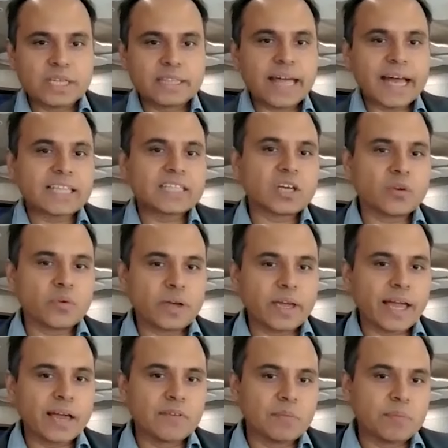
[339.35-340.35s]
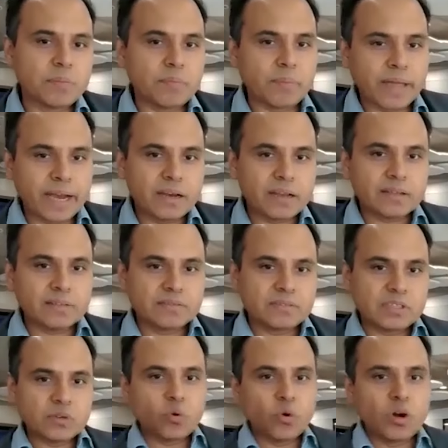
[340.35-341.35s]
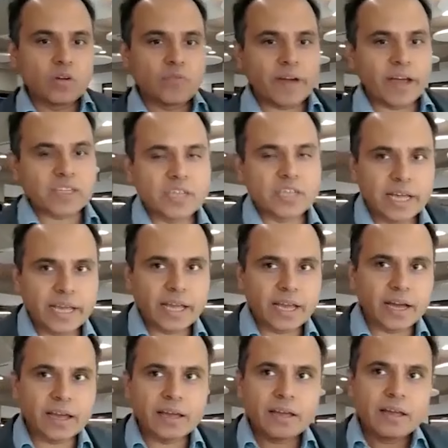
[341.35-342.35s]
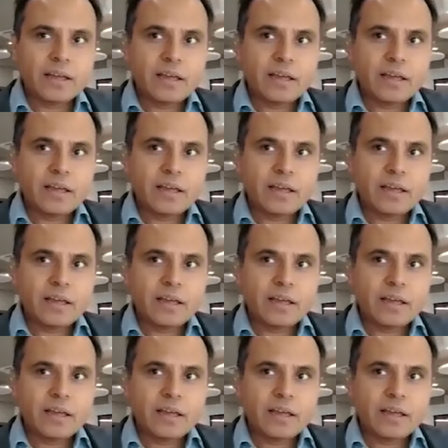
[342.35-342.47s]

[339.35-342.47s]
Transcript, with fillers: and that's how AI will be made, uh, the old fashioned AI.